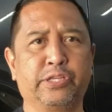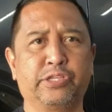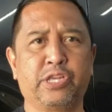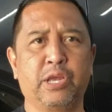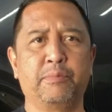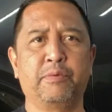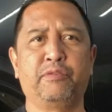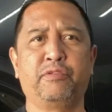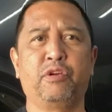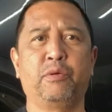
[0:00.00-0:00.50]
at
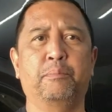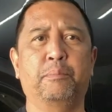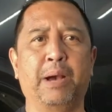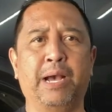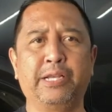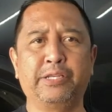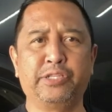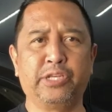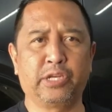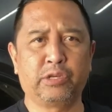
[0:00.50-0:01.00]
some of your
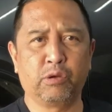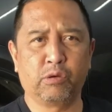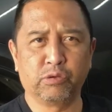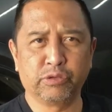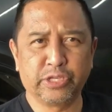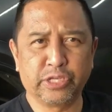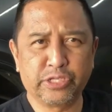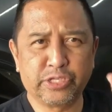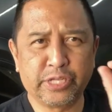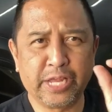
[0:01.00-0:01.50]

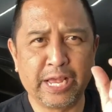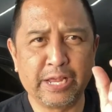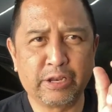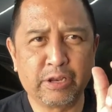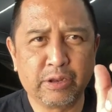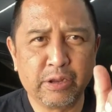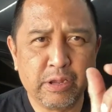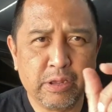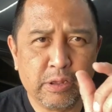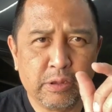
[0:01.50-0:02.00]
bicycles, it's that